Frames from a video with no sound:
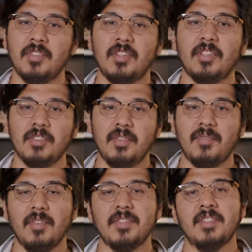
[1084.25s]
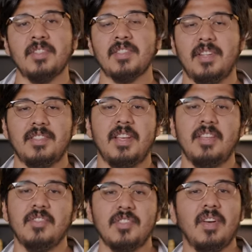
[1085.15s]
to the Clearly Frozen in the sense
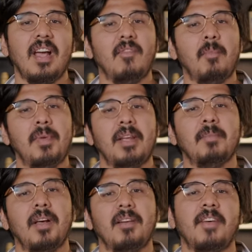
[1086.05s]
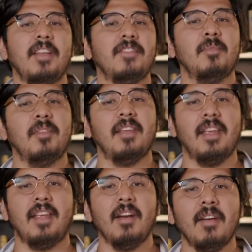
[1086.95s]
that you still have a big block of ice cube to
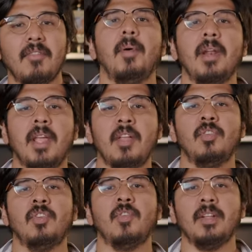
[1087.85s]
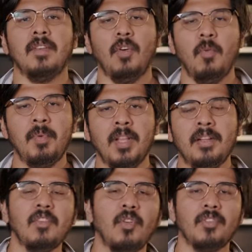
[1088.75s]
take care of, but again, you can crack this open like
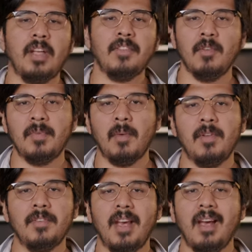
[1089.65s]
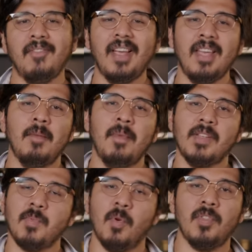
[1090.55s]
these old ice cubes that we used to have, and it
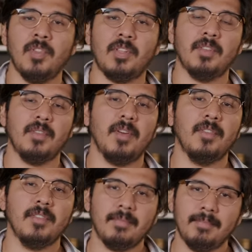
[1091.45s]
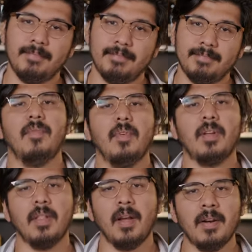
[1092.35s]
makes more than the Clearly Frozen. For
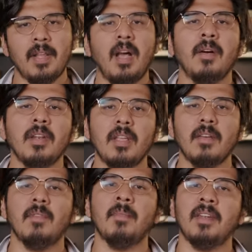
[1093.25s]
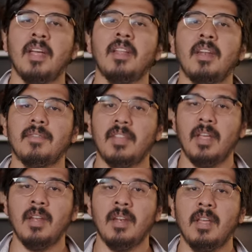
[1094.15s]
clarity, I'm gonna give them a nine out of
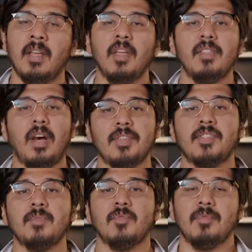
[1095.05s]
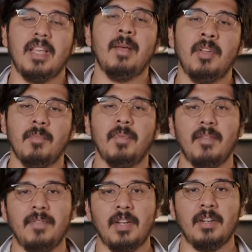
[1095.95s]
10. The ice cubes were damn near
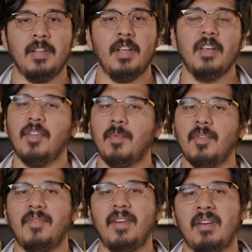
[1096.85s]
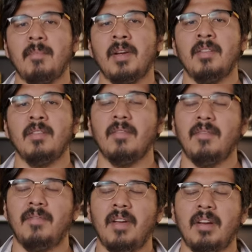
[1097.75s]
perfect. There were very minute,
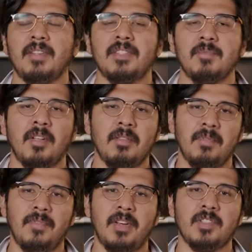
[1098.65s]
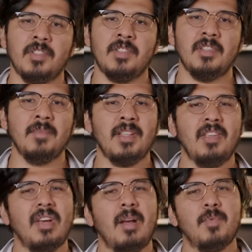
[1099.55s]
very small imperfections, something that
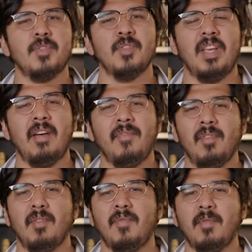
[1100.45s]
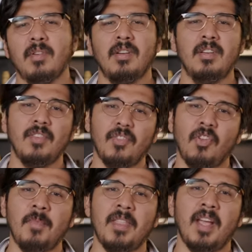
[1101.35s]
you absolutely have to look for. So
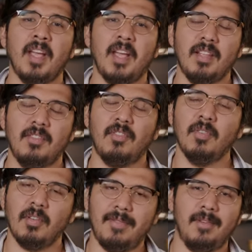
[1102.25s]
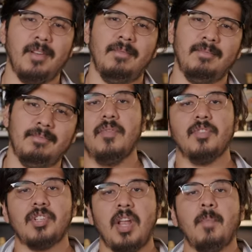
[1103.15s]
don't be that guy, don't look for it.
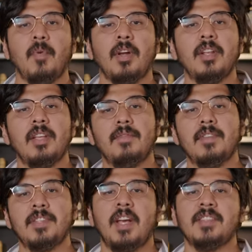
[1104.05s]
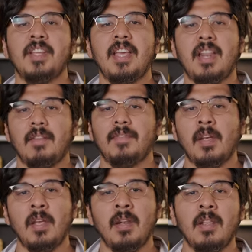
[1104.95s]
For shape, we're gonna give these guys an 8 out of
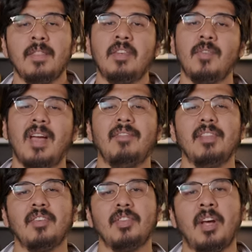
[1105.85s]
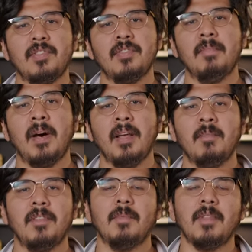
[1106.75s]
10. They do have a little notch in the
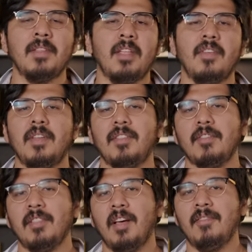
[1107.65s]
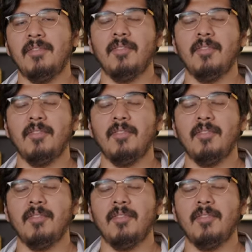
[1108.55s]
bottom. It's something that you either love